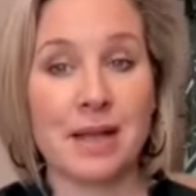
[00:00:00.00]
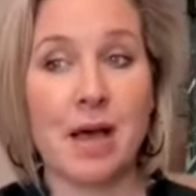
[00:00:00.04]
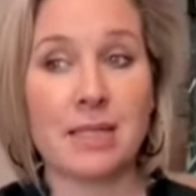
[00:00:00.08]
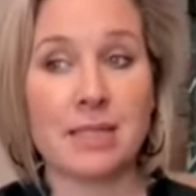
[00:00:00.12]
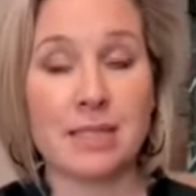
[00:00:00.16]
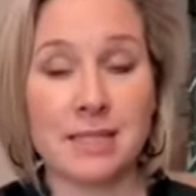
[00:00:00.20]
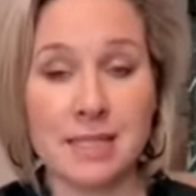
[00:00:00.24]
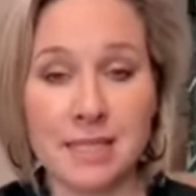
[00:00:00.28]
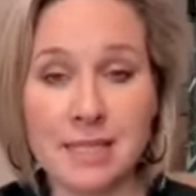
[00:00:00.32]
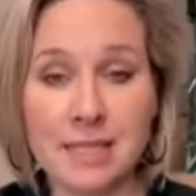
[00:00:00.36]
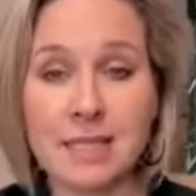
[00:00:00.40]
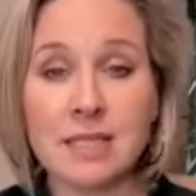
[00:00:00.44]

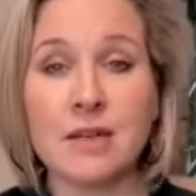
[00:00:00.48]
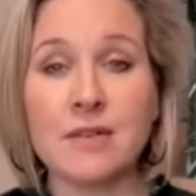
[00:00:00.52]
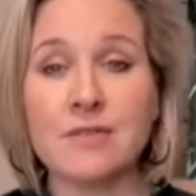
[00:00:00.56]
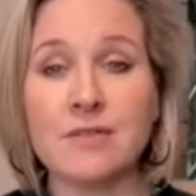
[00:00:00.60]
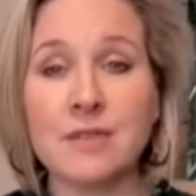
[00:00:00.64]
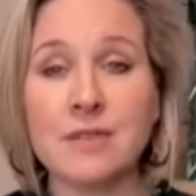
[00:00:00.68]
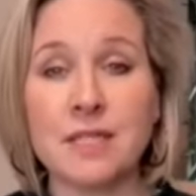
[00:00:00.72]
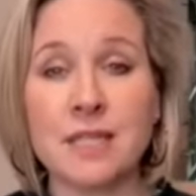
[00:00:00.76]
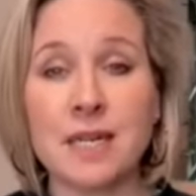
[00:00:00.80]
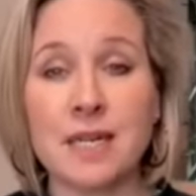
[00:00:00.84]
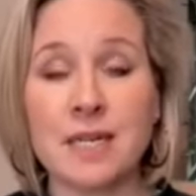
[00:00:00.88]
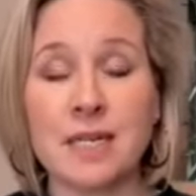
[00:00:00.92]
Since
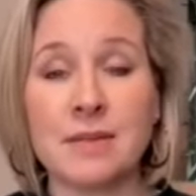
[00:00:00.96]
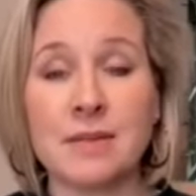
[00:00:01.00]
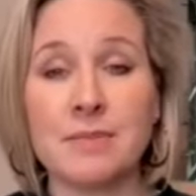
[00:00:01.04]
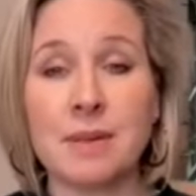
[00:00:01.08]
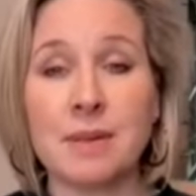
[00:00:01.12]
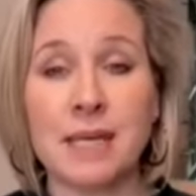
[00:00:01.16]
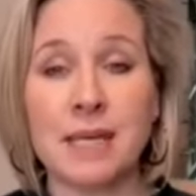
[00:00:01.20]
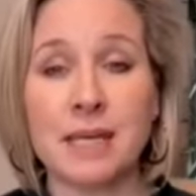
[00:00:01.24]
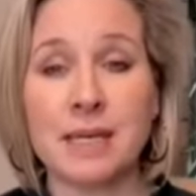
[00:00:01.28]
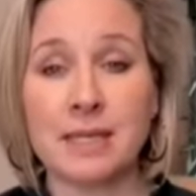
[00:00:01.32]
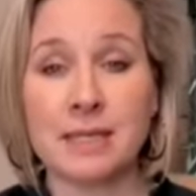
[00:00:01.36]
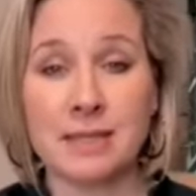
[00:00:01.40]
I've started
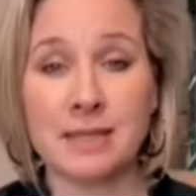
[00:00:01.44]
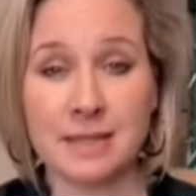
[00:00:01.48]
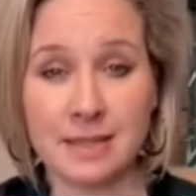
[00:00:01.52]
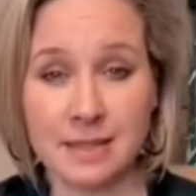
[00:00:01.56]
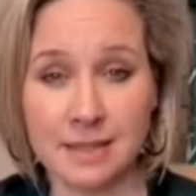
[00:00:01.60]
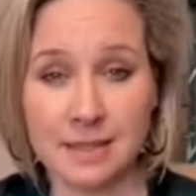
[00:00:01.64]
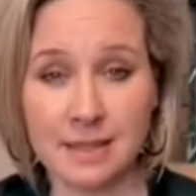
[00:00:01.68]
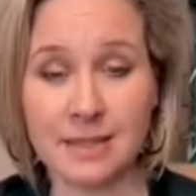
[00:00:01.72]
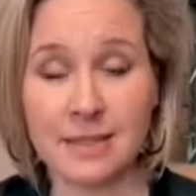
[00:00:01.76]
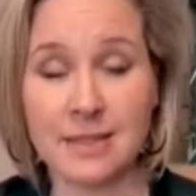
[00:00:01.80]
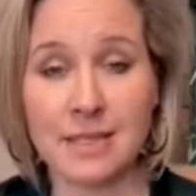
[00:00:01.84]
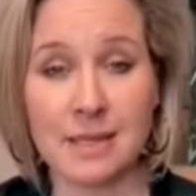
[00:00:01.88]
being
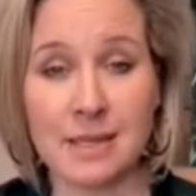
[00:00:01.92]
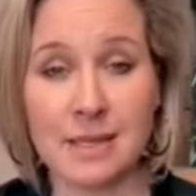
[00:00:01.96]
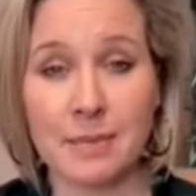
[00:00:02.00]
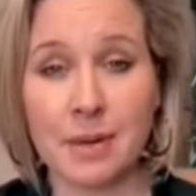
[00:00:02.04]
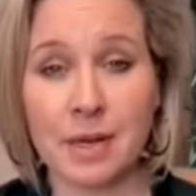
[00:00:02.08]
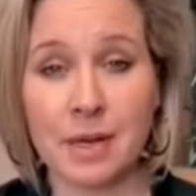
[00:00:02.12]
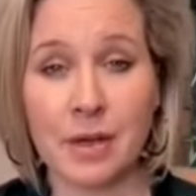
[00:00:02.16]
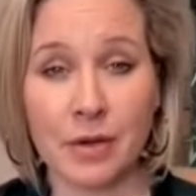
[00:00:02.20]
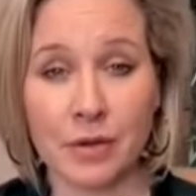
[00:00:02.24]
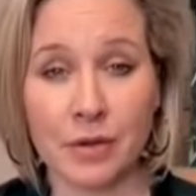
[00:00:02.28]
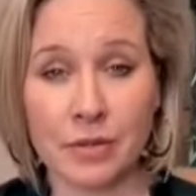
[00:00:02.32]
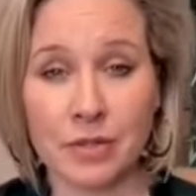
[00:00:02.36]
consistent in
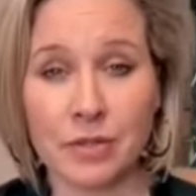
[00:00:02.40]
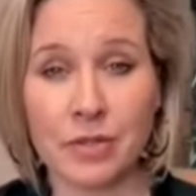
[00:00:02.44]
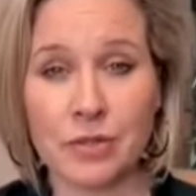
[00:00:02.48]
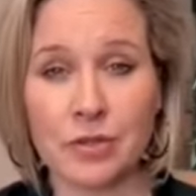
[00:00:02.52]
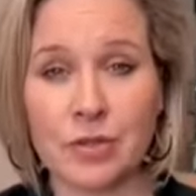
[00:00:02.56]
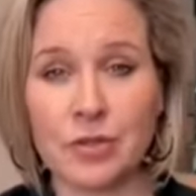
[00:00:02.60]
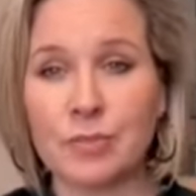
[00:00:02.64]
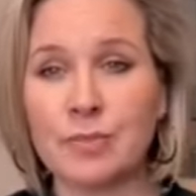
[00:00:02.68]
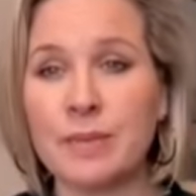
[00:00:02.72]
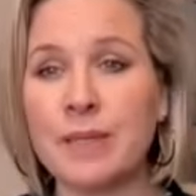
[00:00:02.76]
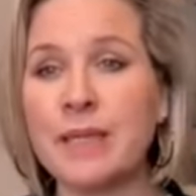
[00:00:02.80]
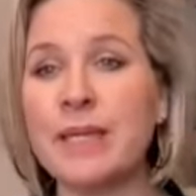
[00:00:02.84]
my own
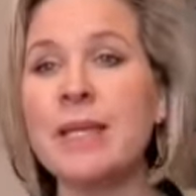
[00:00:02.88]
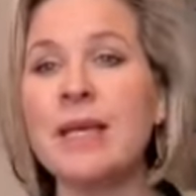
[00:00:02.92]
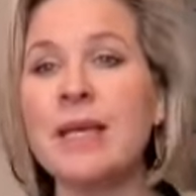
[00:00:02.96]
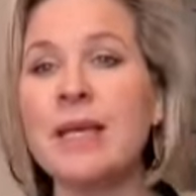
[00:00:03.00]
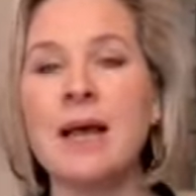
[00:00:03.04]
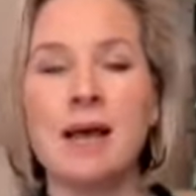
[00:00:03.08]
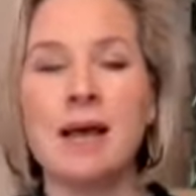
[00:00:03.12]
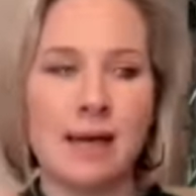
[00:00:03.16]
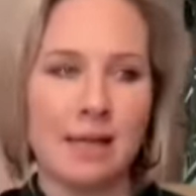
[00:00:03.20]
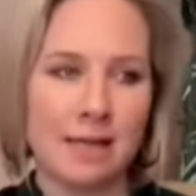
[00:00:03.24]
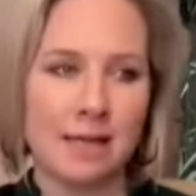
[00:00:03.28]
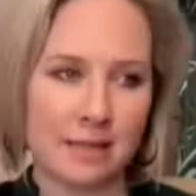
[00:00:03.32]
social
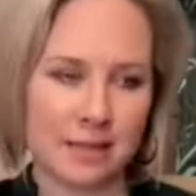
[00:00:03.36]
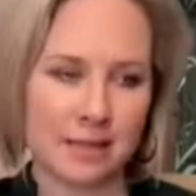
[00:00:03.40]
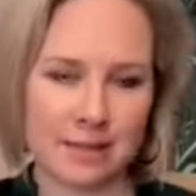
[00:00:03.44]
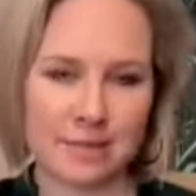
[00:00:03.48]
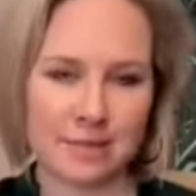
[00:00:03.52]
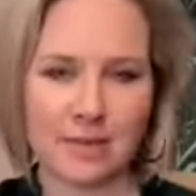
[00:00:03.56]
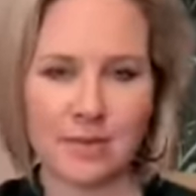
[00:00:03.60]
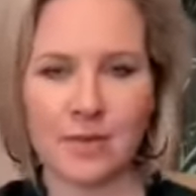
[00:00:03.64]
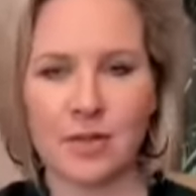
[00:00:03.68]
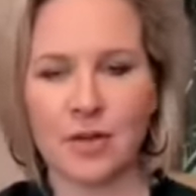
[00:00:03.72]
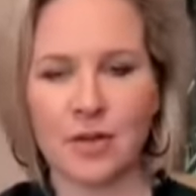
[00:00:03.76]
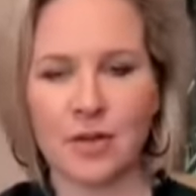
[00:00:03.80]
media,
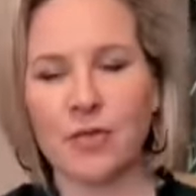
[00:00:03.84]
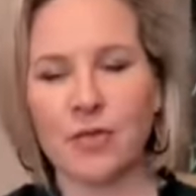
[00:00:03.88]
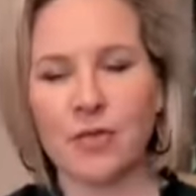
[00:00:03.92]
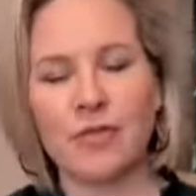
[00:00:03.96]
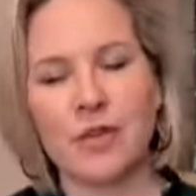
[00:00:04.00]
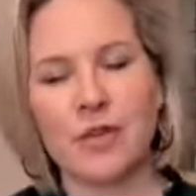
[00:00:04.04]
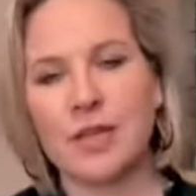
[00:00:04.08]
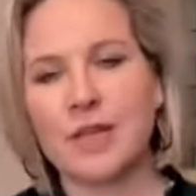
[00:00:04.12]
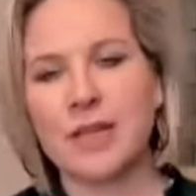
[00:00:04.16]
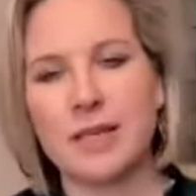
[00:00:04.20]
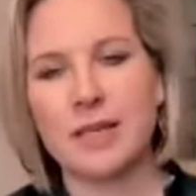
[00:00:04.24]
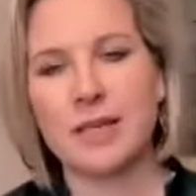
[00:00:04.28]
and
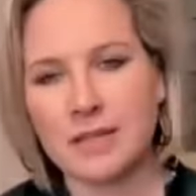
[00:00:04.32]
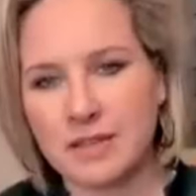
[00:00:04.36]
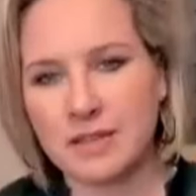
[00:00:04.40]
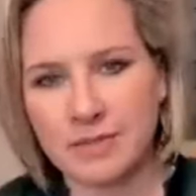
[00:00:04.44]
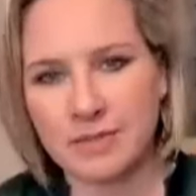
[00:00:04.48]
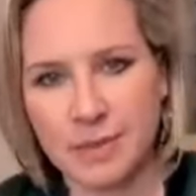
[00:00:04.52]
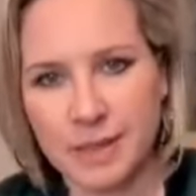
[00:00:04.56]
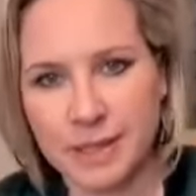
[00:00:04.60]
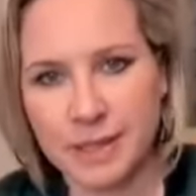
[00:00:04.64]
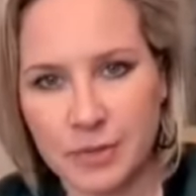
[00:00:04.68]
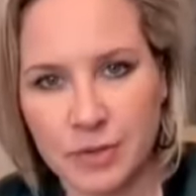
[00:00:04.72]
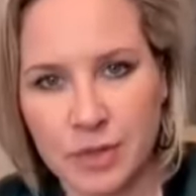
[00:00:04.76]
for years
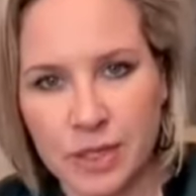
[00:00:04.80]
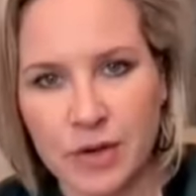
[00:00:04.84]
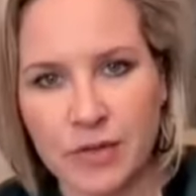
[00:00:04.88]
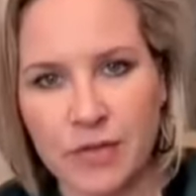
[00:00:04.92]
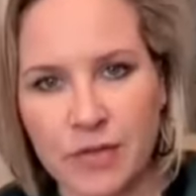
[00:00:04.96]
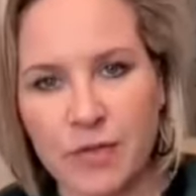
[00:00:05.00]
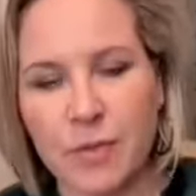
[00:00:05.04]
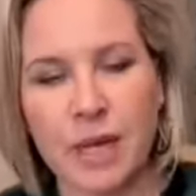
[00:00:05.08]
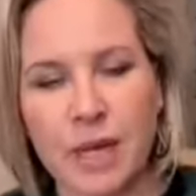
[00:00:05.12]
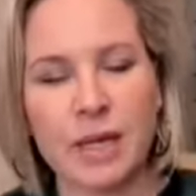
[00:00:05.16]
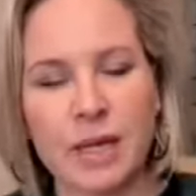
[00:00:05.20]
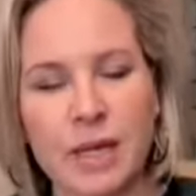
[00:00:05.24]
I've been doing
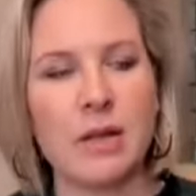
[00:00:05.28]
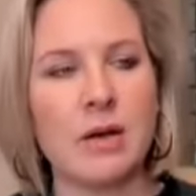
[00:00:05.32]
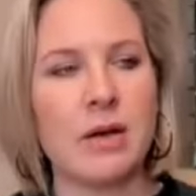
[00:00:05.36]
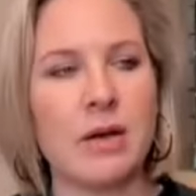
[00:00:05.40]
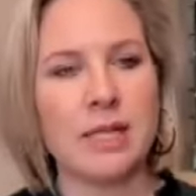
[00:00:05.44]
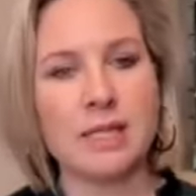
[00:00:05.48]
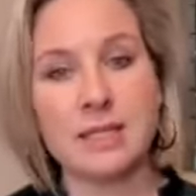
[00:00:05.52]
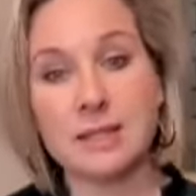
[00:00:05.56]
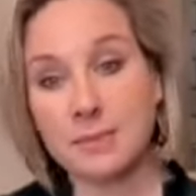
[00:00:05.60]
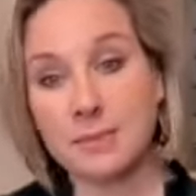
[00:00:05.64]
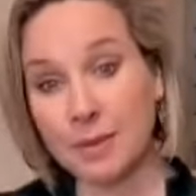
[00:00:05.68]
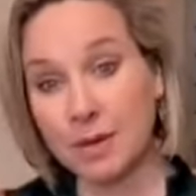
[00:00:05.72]
it for my
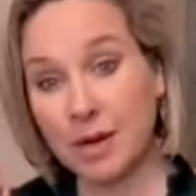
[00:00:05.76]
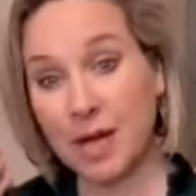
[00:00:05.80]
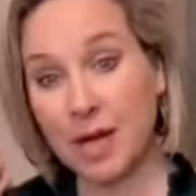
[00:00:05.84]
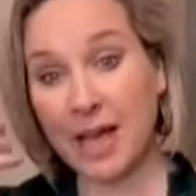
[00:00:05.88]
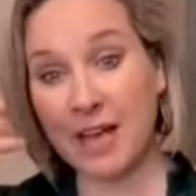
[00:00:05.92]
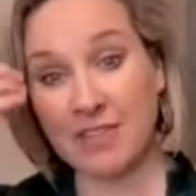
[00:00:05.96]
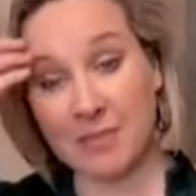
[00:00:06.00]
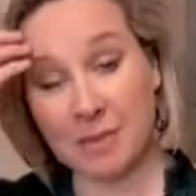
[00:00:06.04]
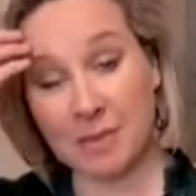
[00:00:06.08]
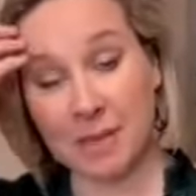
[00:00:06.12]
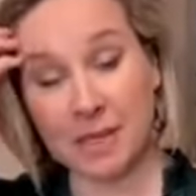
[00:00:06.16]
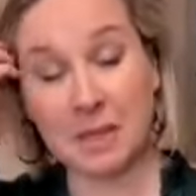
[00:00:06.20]
clients, but I
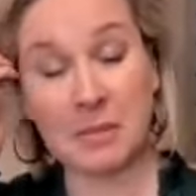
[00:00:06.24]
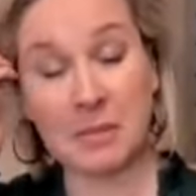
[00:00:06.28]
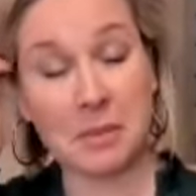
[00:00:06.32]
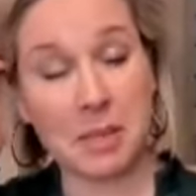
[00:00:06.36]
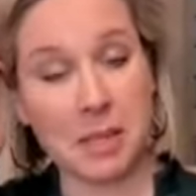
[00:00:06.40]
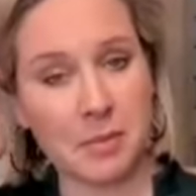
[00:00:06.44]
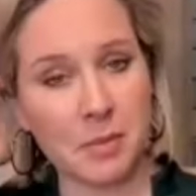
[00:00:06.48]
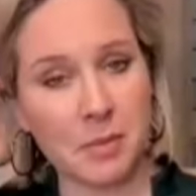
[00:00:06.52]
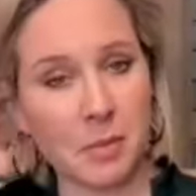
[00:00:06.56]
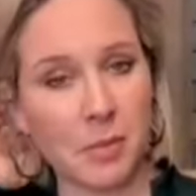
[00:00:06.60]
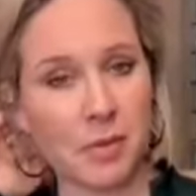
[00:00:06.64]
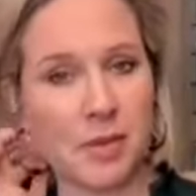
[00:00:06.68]
have been the
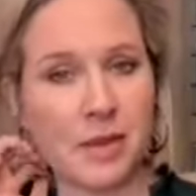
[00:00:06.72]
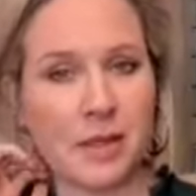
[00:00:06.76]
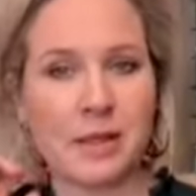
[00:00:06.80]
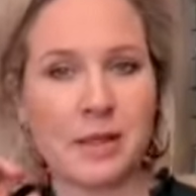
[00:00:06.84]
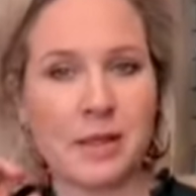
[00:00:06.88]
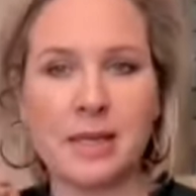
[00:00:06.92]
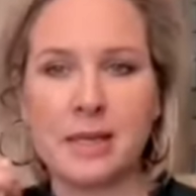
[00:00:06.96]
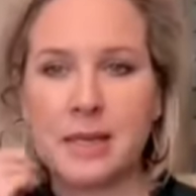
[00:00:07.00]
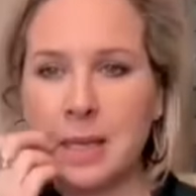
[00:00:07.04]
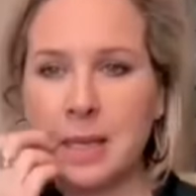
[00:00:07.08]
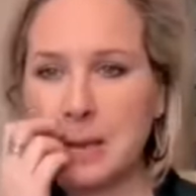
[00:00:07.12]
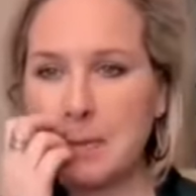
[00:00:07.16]
plumber with a
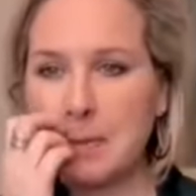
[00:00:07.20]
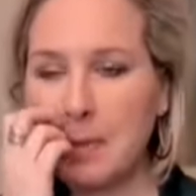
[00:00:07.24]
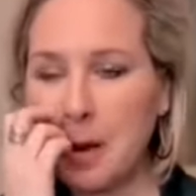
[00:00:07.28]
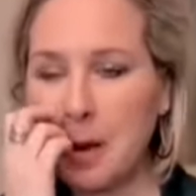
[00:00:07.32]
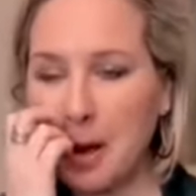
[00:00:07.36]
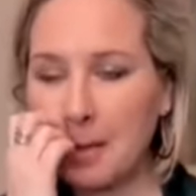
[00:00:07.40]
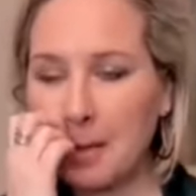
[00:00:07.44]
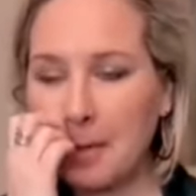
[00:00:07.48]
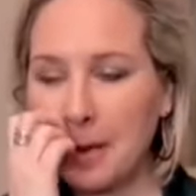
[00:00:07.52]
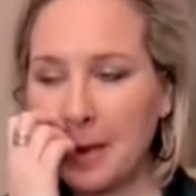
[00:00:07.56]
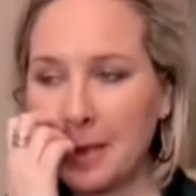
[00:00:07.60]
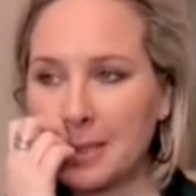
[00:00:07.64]
leaky
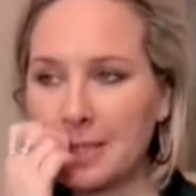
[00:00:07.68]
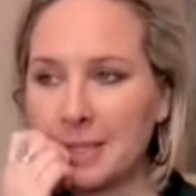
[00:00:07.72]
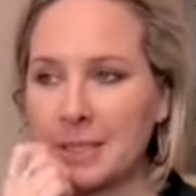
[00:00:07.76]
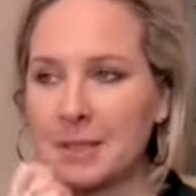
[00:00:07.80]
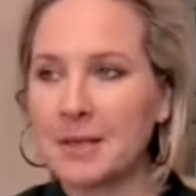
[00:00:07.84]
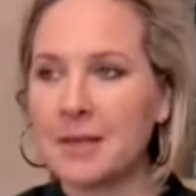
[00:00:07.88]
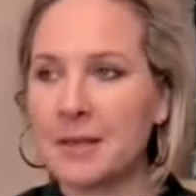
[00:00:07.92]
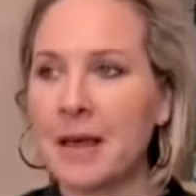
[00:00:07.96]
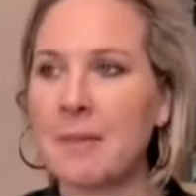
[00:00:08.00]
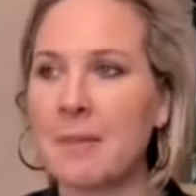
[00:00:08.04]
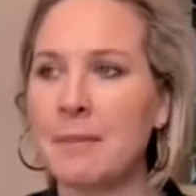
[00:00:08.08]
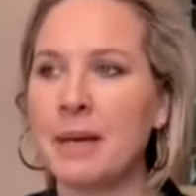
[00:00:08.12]
pipe, I
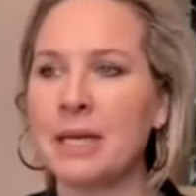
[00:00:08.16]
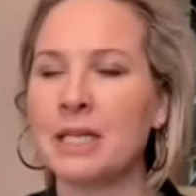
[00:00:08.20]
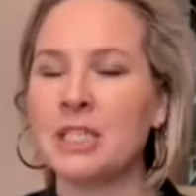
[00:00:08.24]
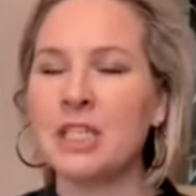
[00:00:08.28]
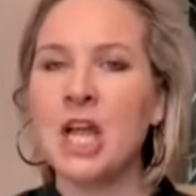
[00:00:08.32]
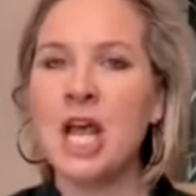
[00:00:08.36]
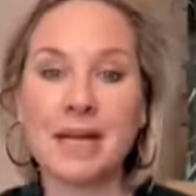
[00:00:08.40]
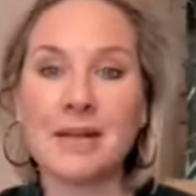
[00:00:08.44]
tell you that much.